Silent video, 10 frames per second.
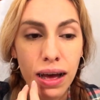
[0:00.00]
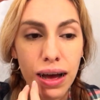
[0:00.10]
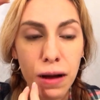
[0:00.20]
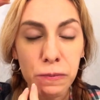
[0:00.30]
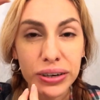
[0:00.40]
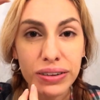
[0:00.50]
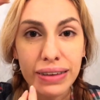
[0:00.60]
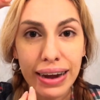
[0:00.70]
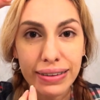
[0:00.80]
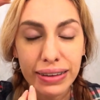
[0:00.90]
which is
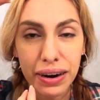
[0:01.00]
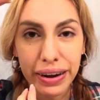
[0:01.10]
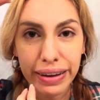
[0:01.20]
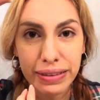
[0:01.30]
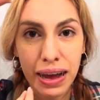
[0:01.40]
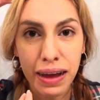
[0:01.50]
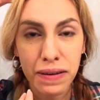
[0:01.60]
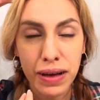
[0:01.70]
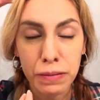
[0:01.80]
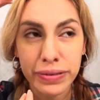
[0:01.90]
kind of scary because
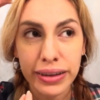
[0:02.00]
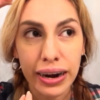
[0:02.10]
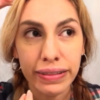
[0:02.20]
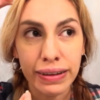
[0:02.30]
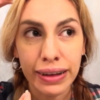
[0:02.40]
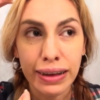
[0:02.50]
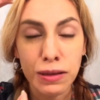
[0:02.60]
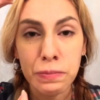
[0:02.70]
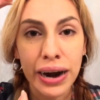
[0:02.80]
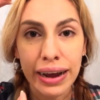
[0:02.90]
I am scared that like the
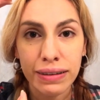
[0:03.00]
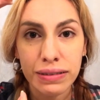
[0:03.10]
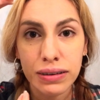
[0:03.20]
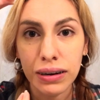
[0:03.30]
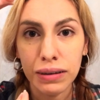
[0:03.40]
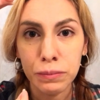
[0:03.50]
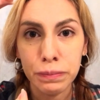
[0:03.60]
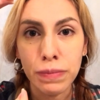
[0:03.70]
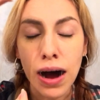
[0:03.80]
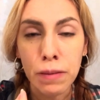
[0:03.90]
bracket's gonna
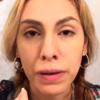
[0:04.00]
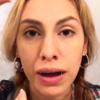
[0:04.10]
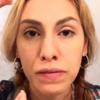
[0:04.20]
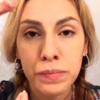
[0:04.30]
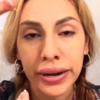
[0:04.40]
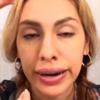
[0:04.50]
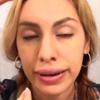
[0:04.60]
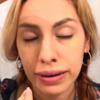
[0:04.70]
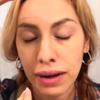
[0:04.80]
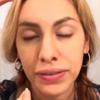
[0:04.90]
pop off, but
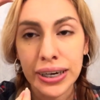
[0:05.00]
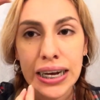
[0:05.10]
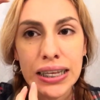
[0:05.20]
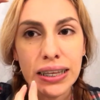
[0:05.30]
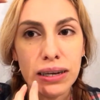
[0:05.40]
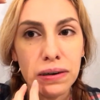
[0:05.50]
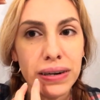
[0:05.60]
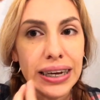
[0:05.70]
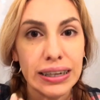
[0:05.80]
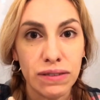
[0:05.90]
it never does, so
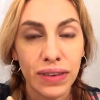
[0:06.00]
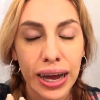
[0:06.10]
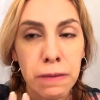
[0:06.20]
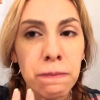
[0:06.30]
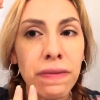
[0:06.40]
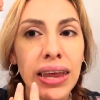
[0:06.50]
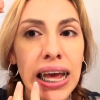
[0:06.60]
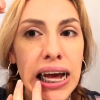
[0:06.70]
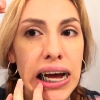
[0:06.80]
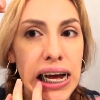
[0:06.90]
it's fine.
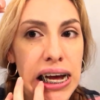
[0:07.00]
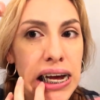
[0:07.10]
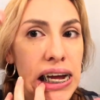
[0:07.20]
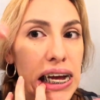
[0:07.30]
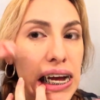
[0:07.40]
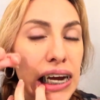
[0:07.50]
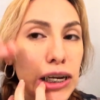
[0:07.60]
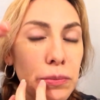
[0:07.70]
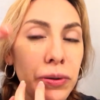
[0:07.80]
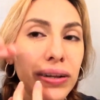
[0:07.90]
I had
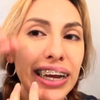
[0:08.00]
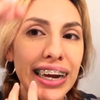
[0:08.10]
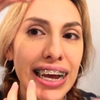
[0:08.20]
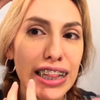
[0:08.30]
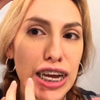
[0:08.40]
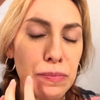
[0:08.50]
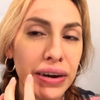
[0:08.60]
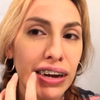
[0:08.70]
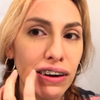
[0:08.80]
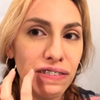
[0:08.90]
to pull it and like
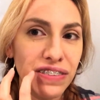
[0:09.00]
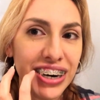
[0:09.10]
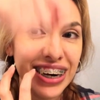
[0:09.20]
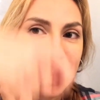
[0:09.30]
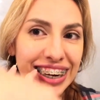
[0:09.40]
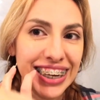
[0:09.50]
bring it over